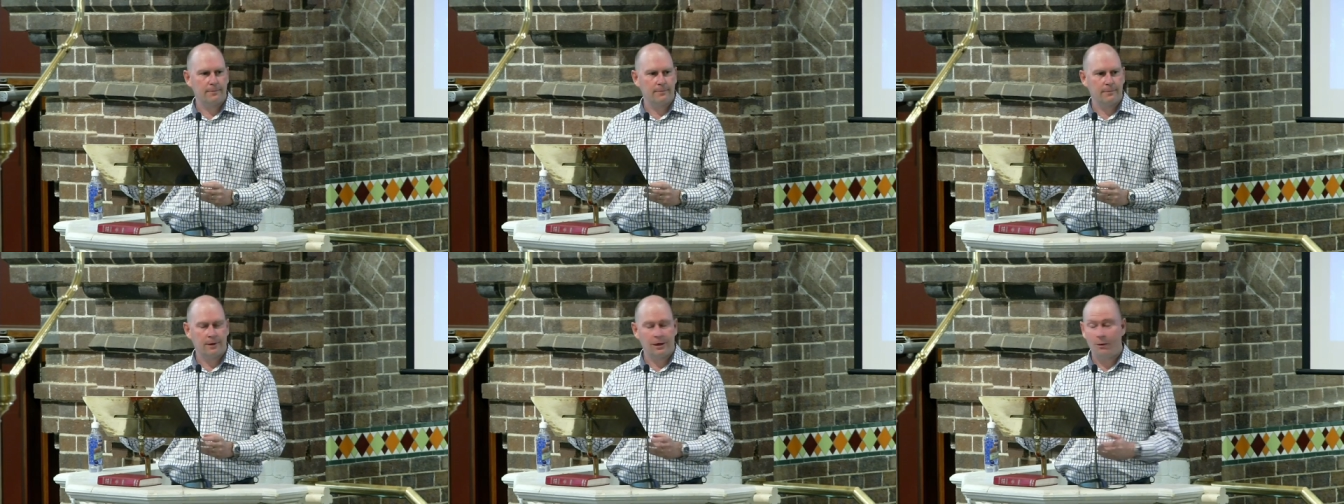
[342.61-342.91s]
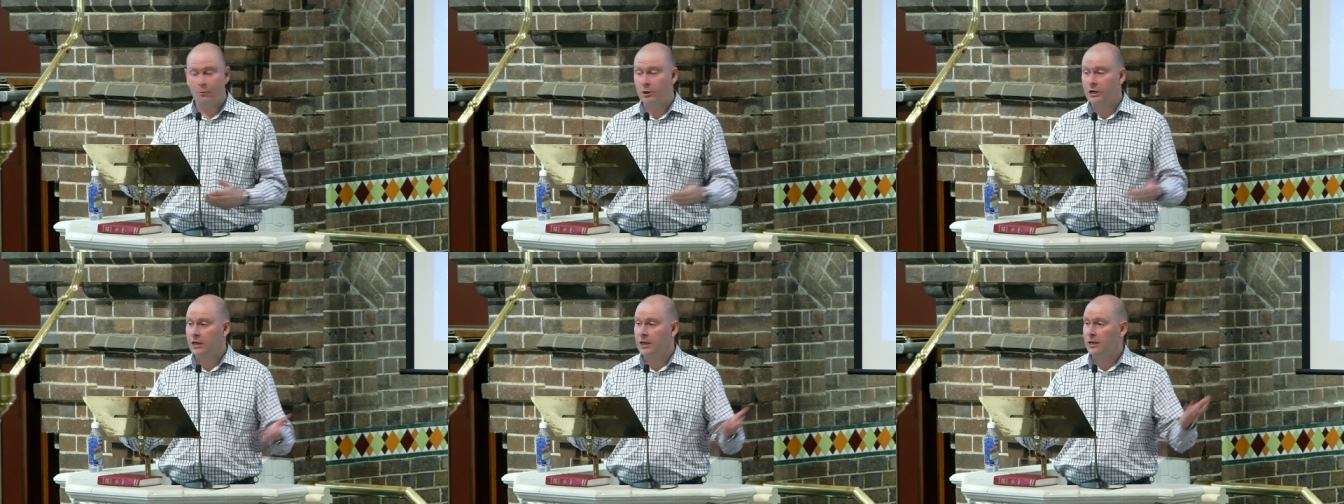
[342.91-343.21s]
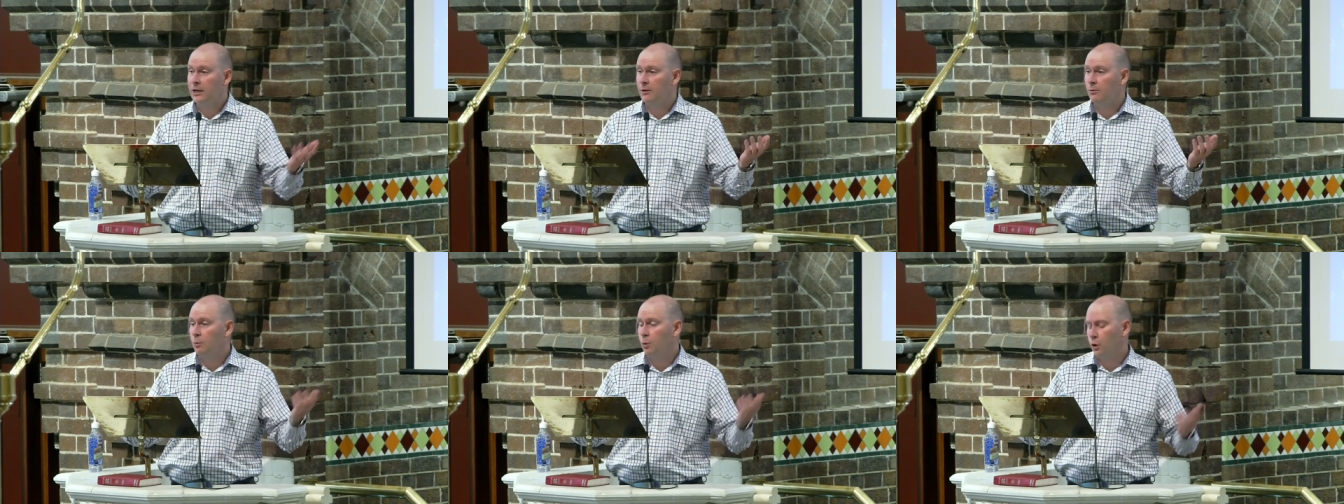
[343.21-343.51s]
And when he
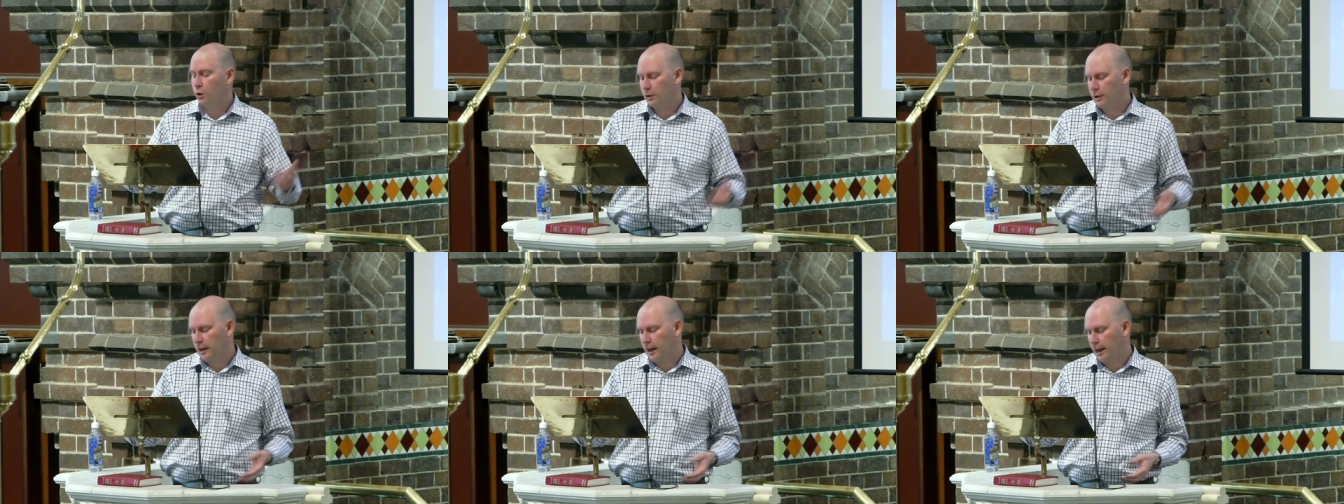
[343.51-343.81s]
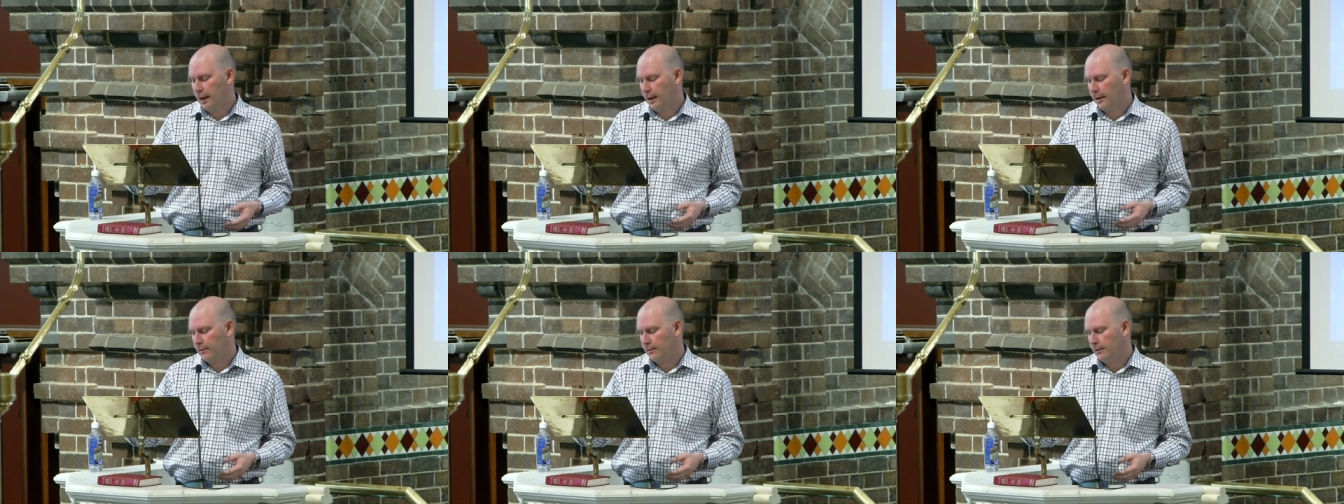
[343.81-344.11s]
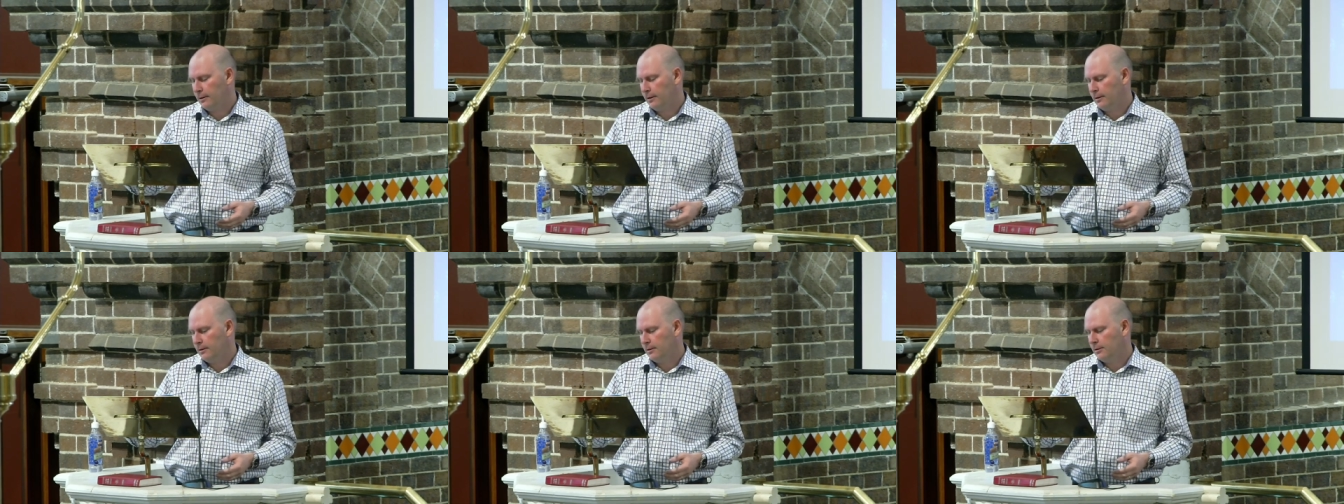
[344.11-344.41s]
didn't work out,
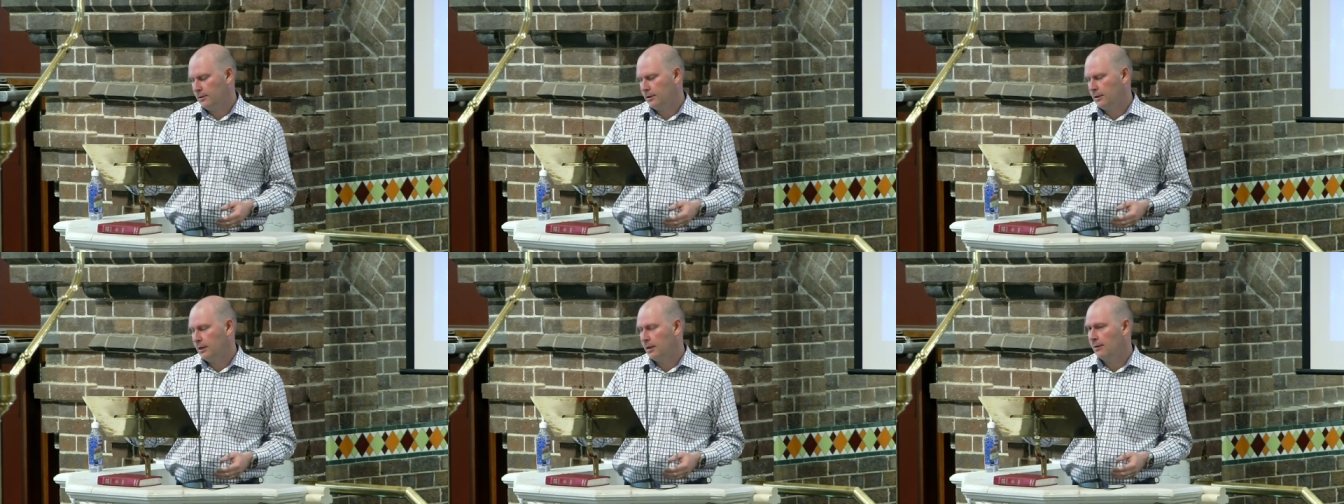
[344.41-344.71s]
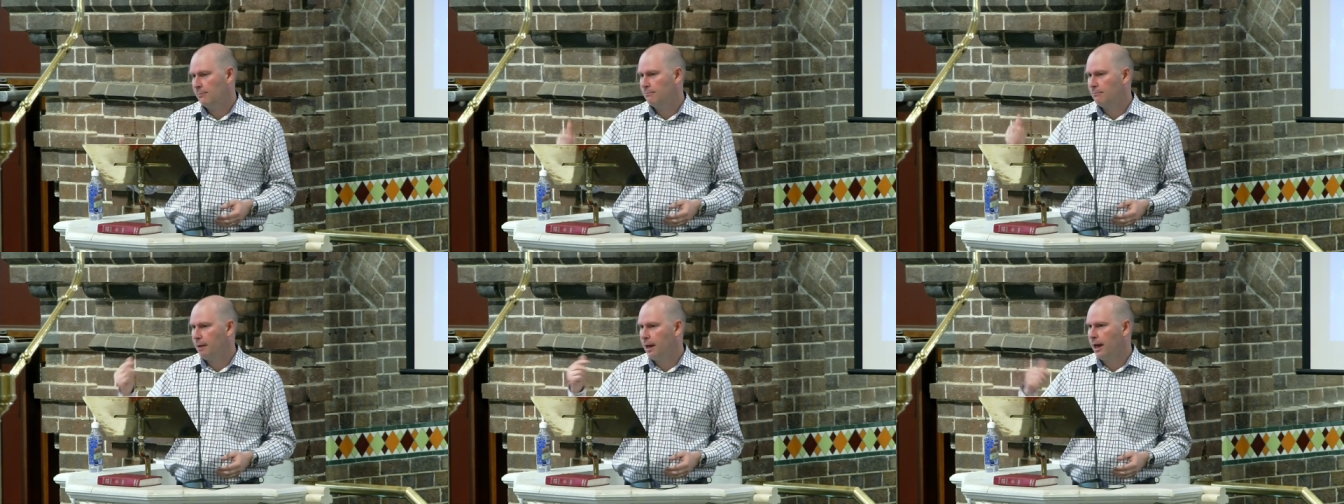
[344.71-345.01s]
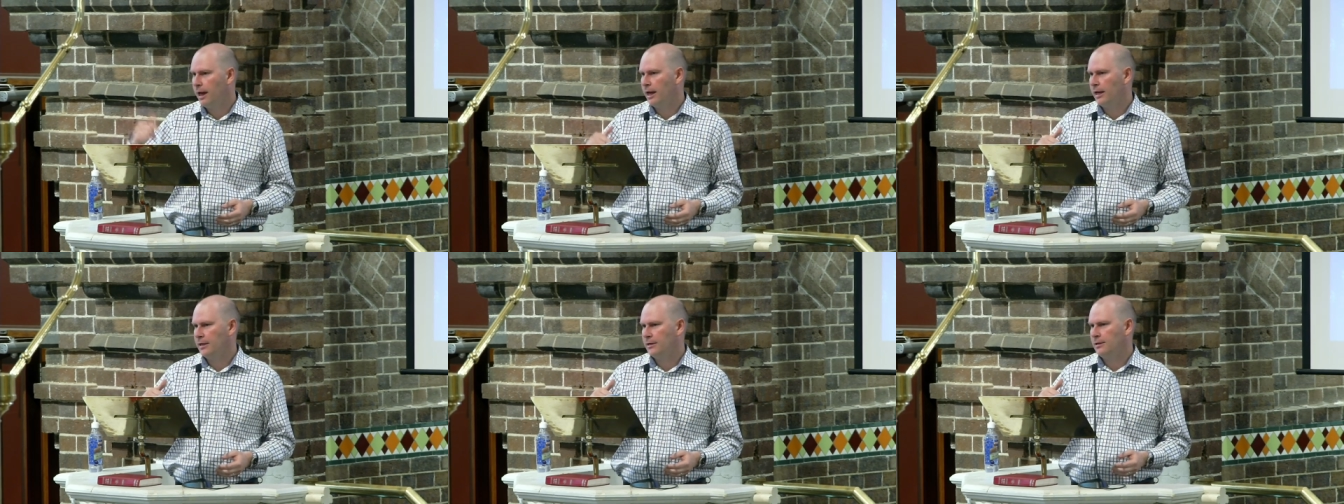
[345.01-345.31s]
he
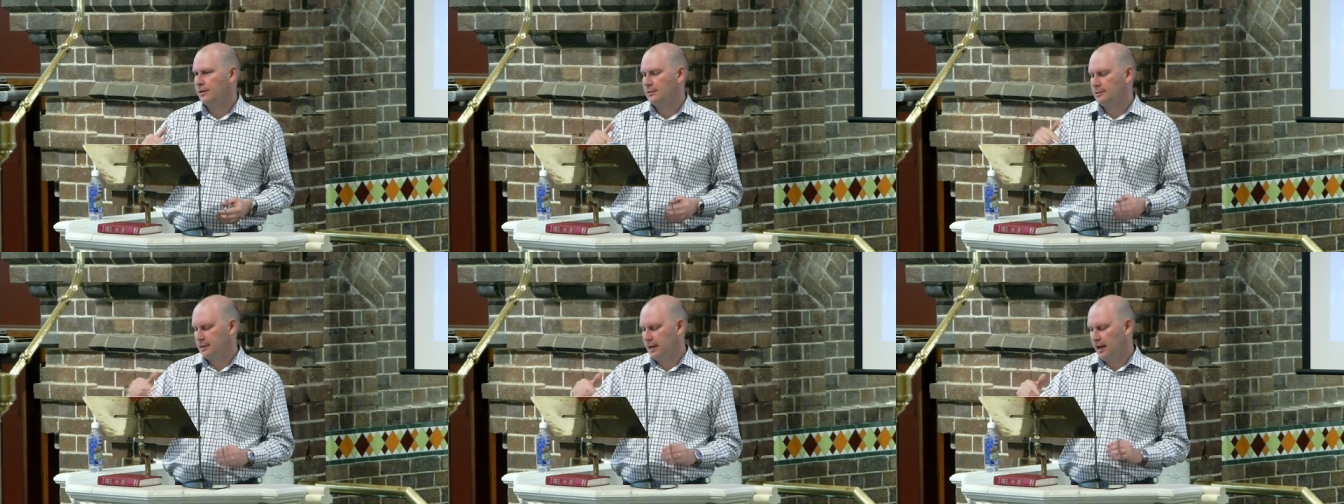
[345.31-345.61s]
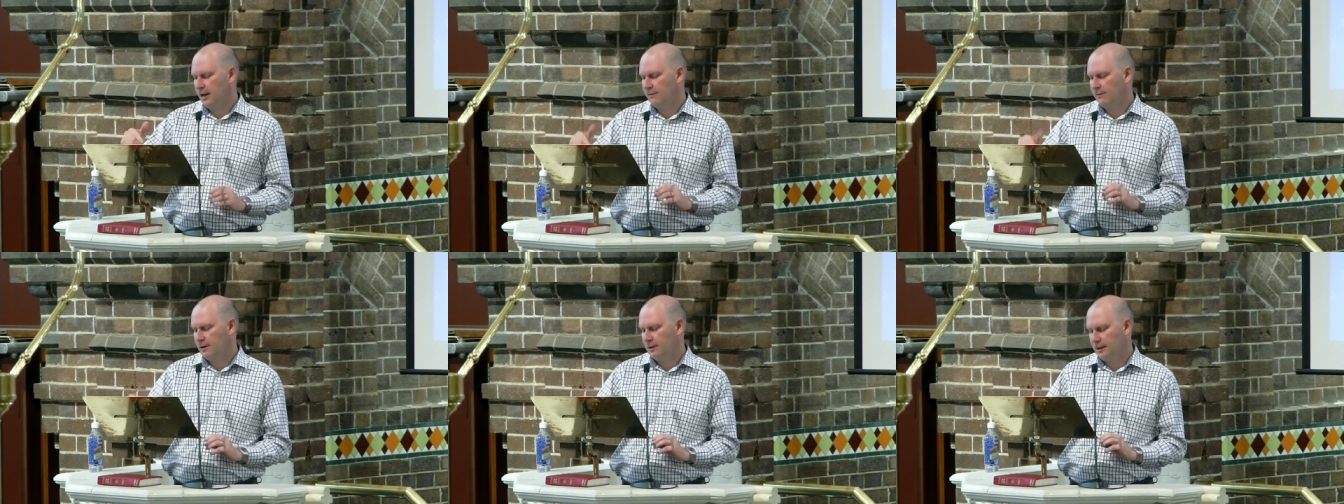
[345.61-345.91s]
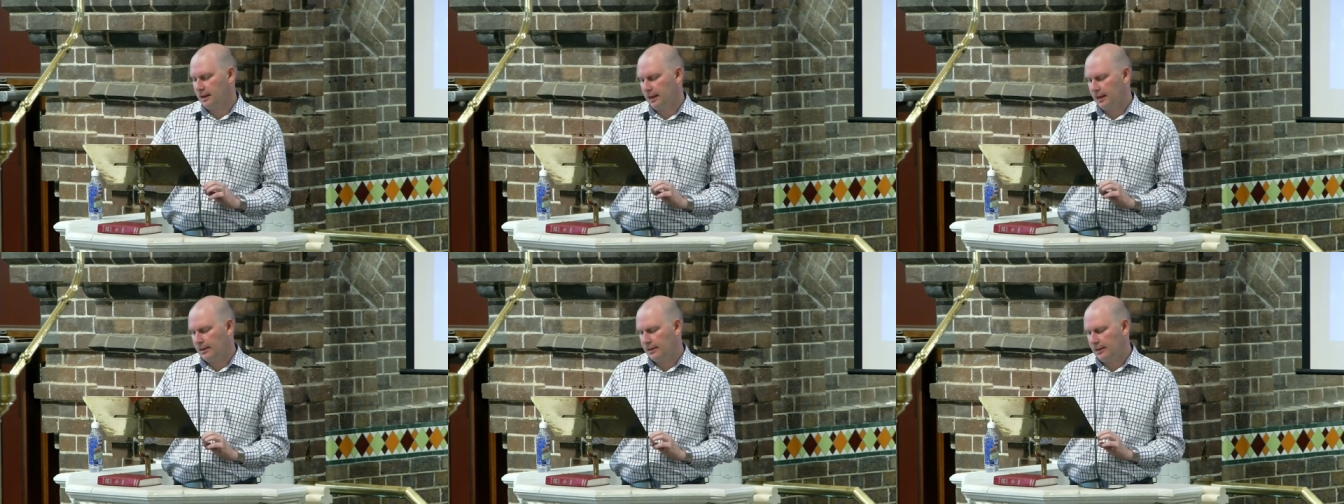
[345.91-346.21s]
made David
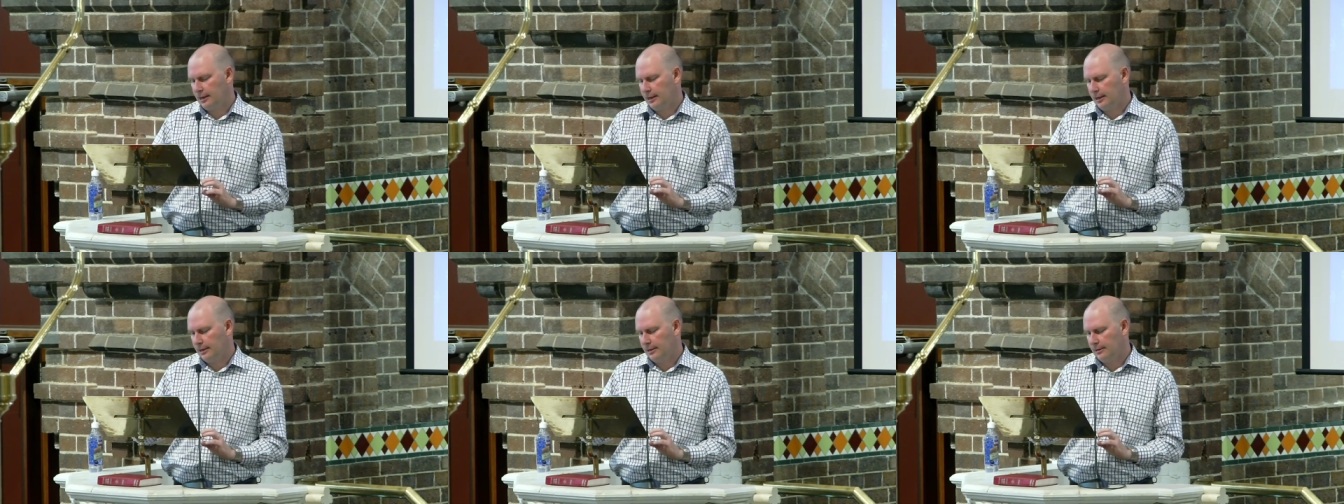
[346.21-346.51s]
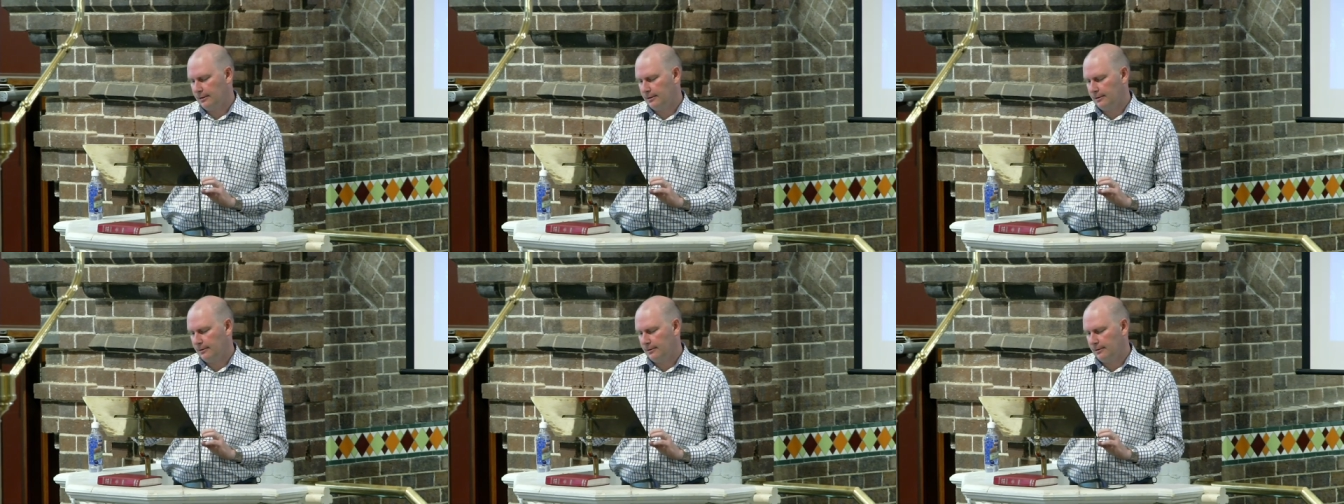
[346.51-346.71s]
their king.